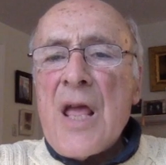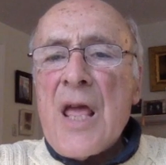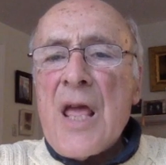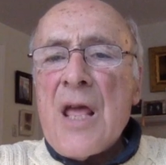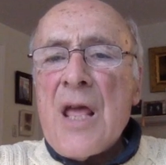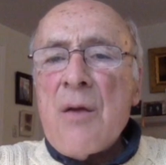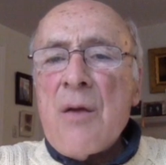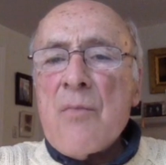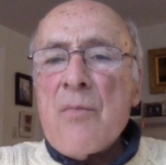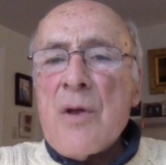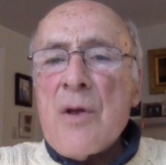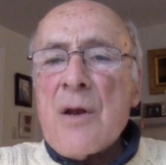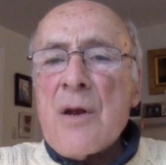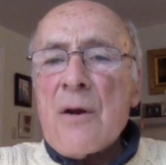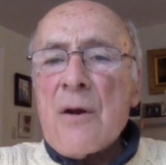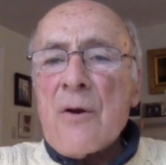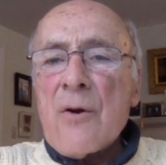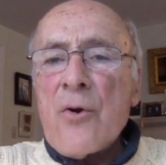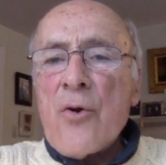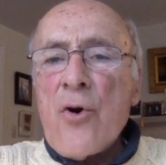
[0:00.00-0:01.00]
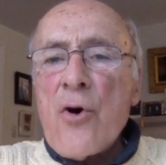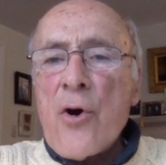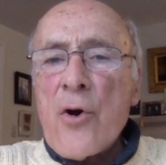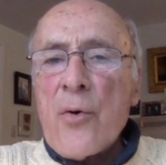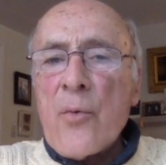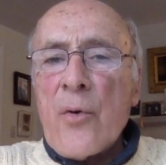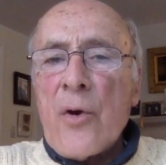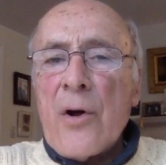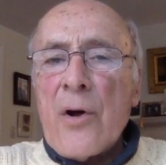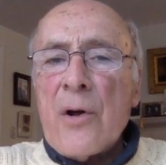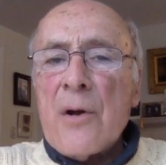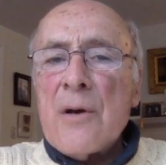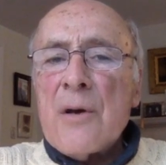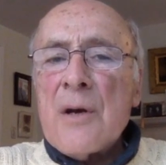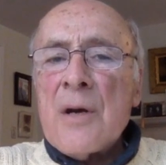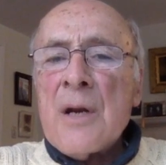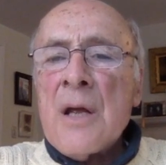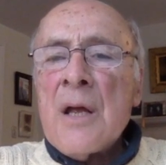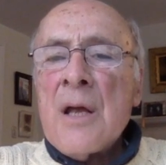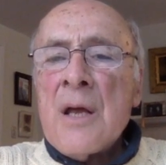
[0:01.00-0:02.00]
aim in a long run
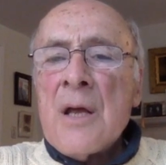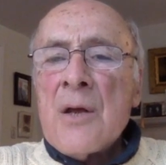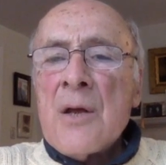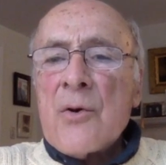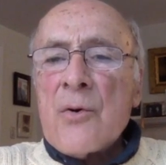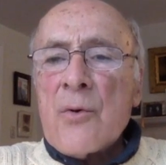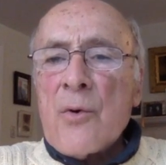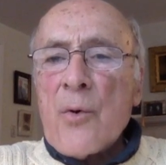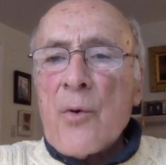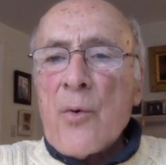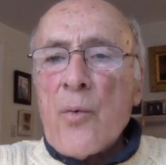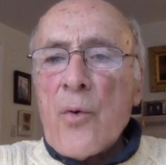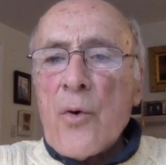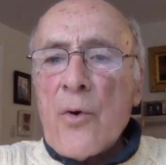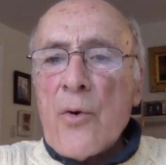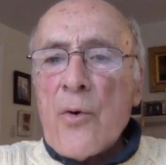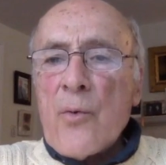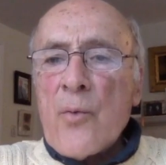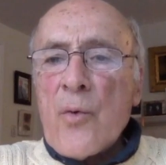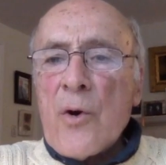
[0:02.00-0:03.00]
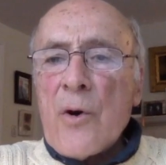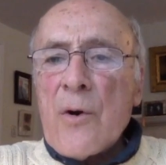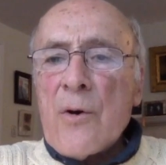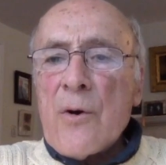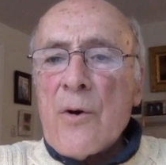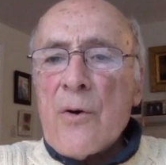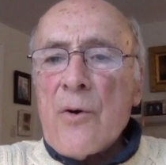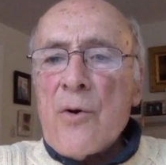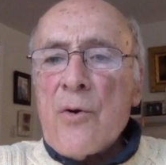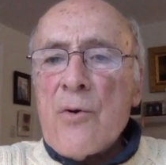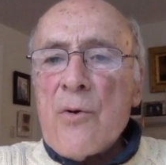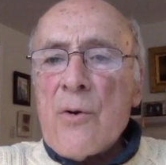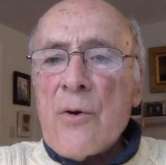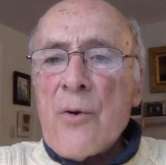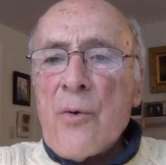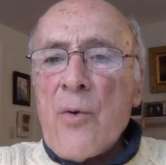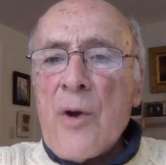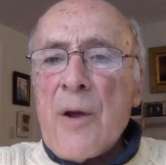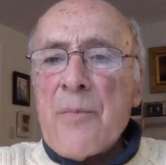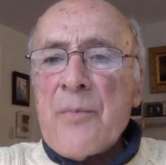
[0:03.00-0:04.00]
to a world where
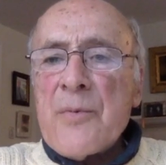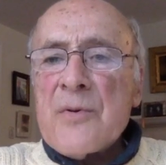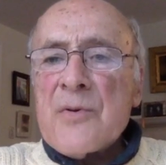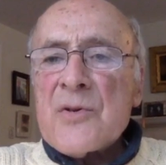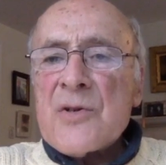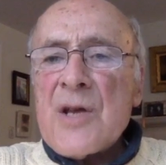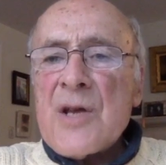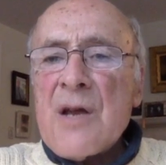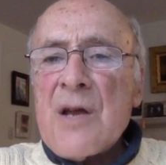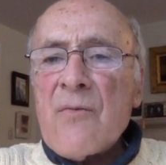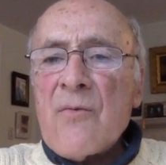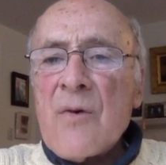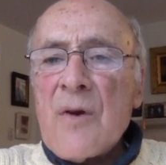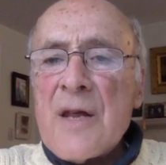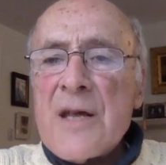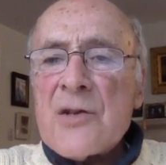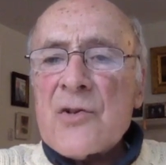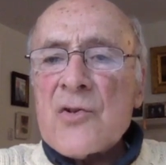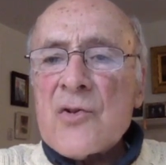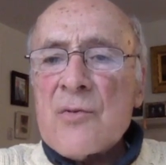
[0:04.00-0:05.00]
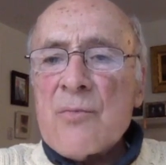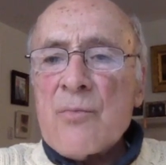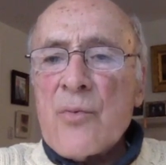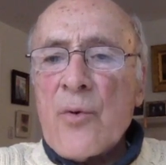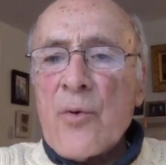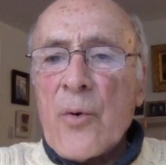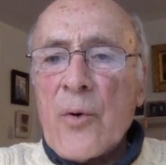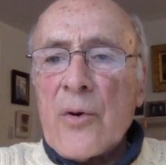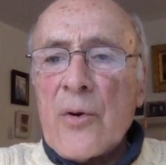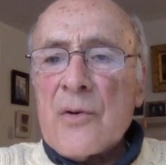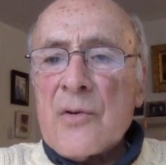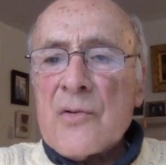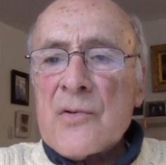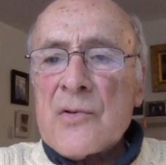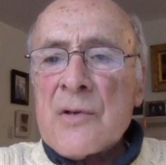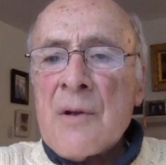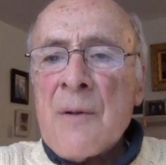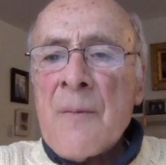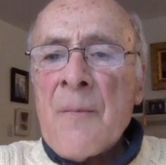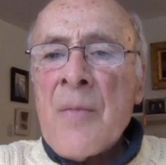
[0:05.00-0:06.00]
nuclear weapons have less
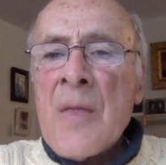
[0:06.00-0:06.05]
importance.